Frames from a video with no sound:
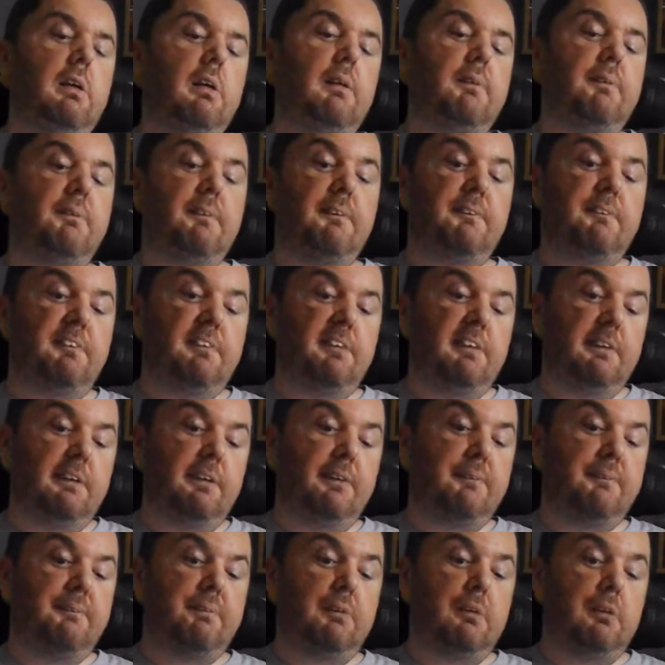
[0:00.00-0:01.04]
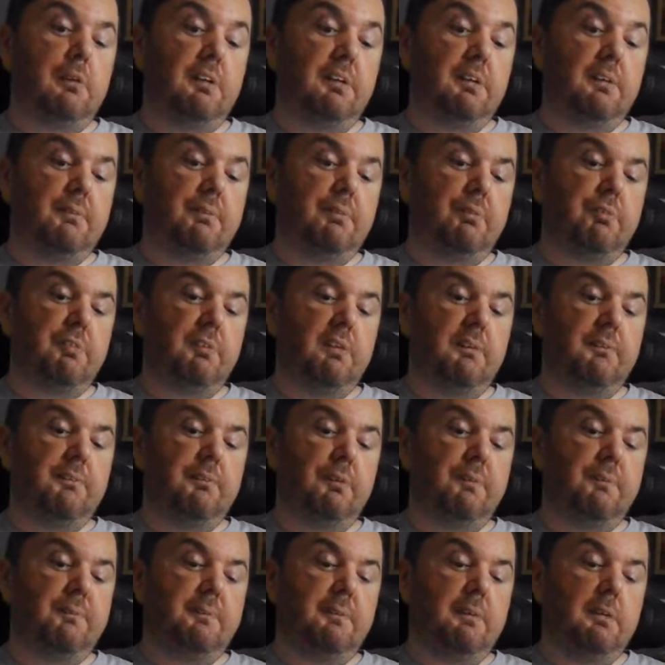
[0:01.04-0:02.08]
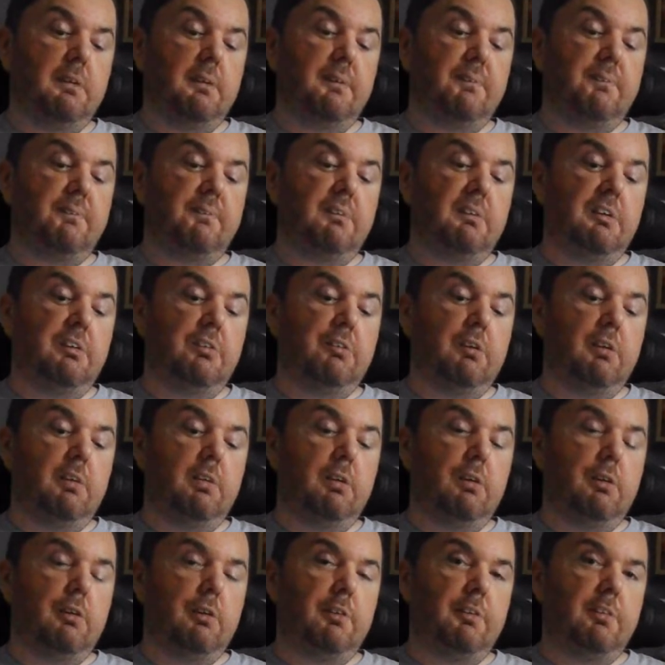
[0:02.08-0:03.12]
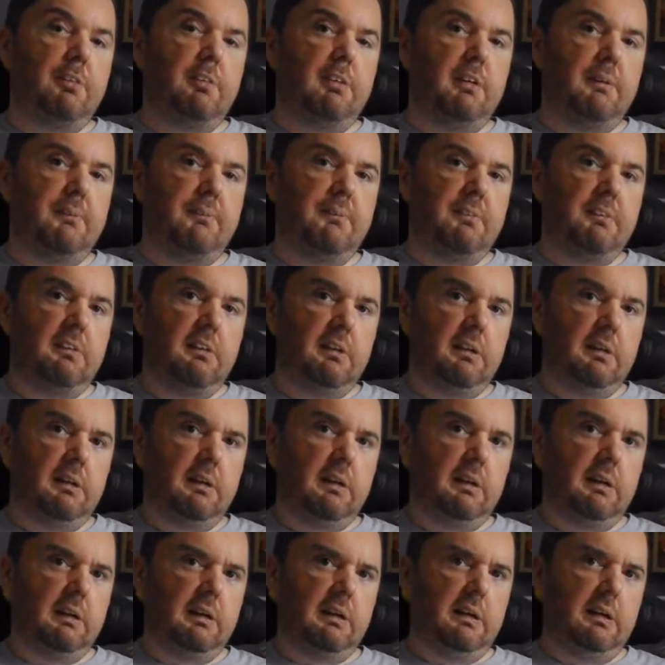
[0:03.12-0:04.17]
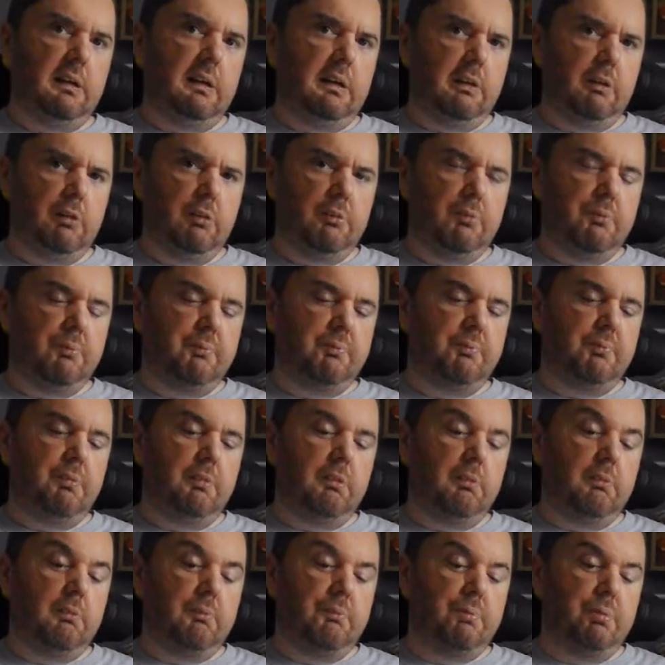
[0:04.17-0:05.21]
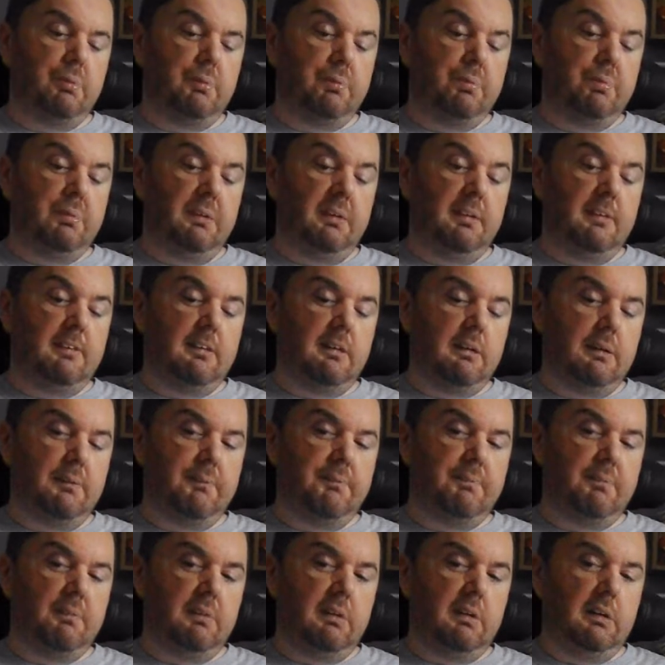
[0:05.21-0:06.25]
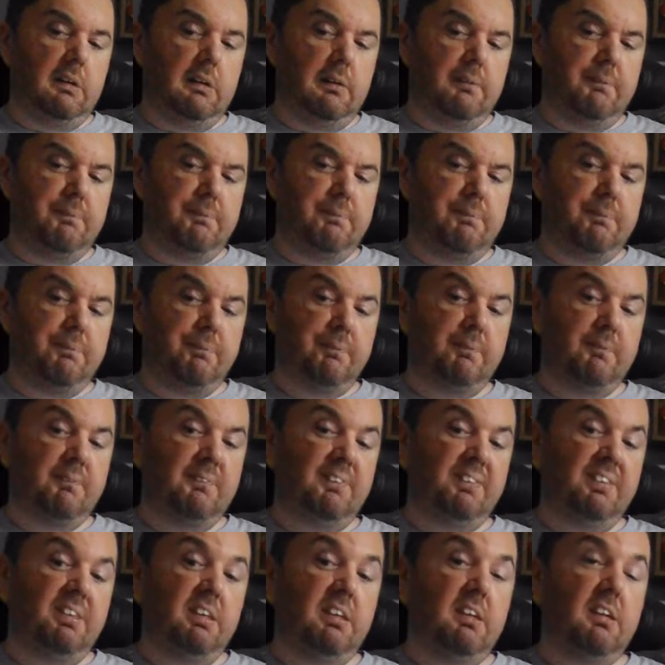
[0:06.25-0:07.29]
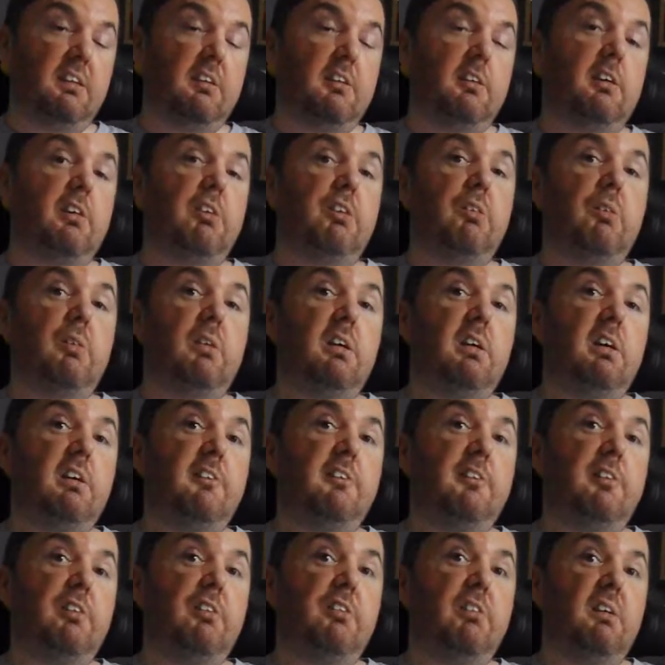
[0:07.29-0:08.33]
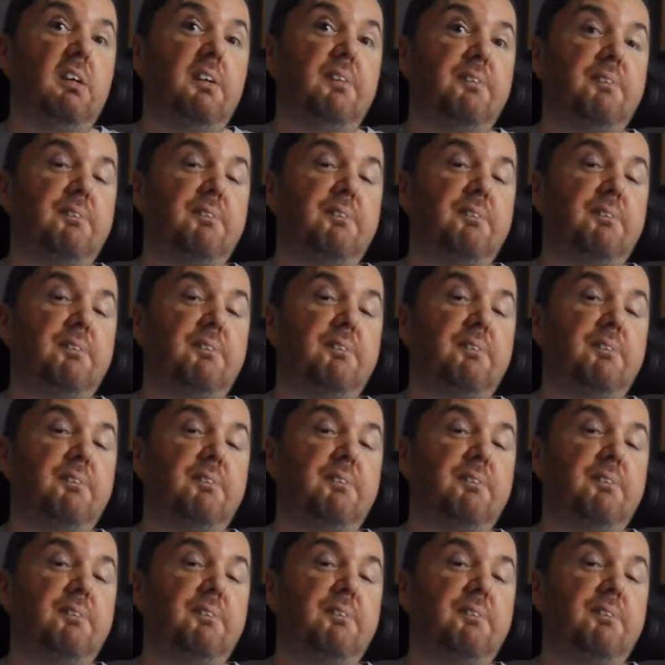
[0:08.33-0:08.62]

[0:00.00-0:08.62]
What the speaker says: Obviously these are pineapple flavoured, but I imagine the concept is probably the same. I enjoy custard cream,